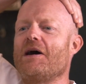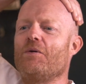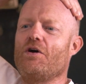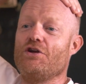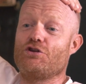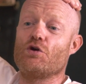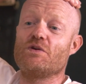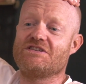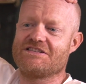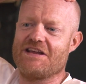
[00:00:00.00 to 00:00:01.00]
about what you
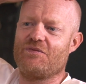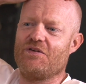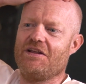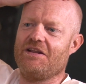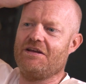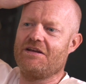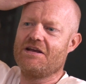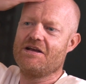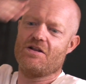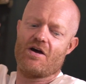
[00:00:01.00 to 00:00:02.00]
do, which is different, isn't
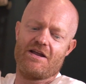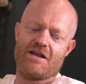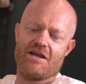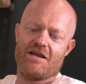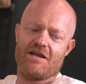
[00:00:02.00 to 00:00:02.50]
it? Like,